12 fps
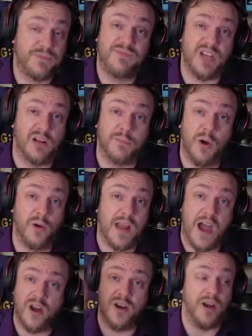tugboat
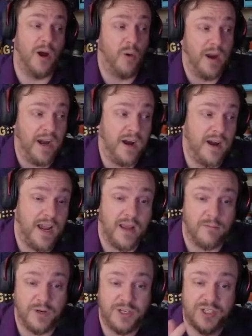out of nowhere,
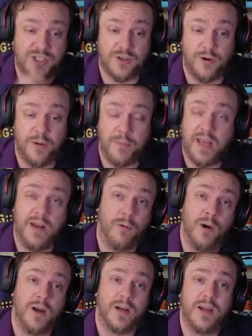and we just sort of made it
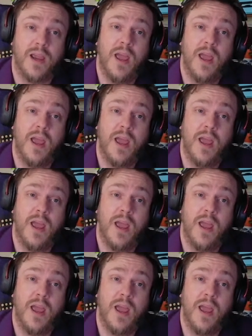work.